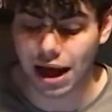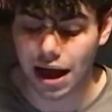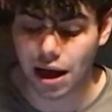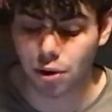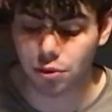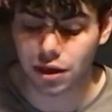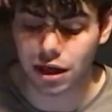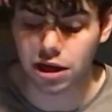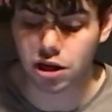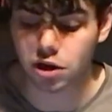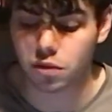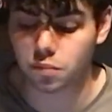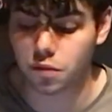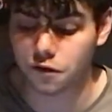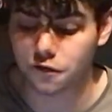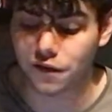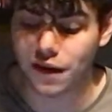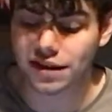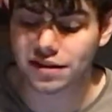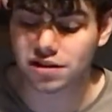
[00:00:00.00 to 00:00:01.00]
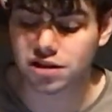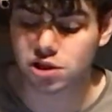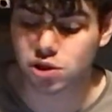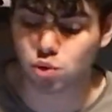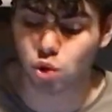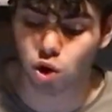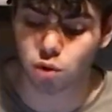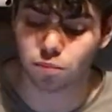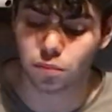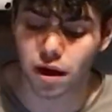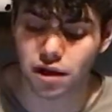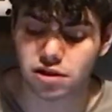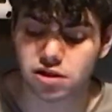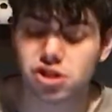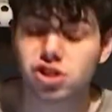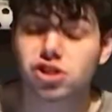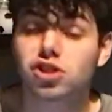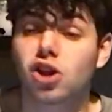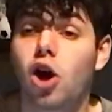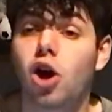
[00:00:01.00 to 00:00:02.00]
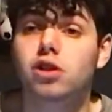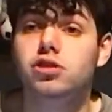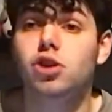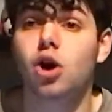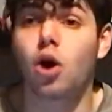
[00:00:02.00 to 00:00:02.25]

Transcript: how they could perfect the squad by the start